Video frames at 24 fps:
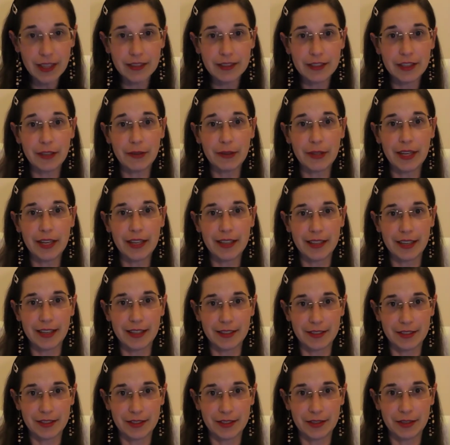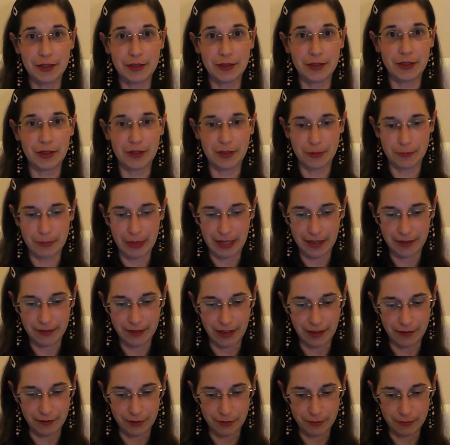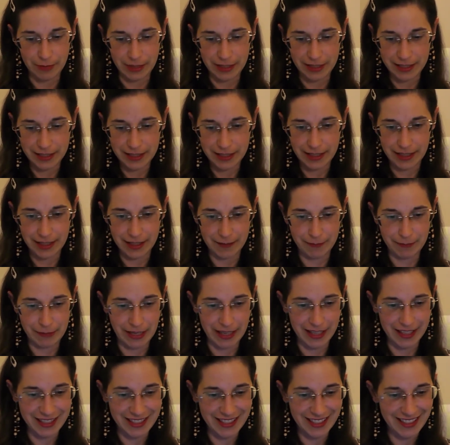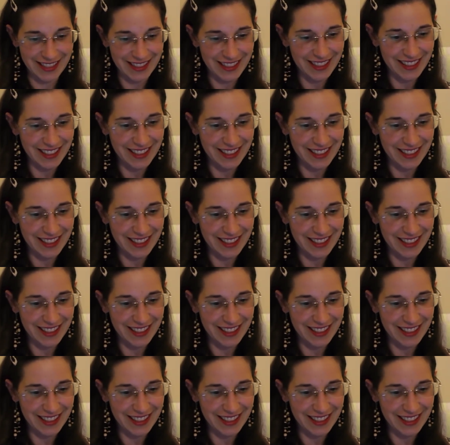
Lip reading: So yeah, that's, you got the background of my day a bit.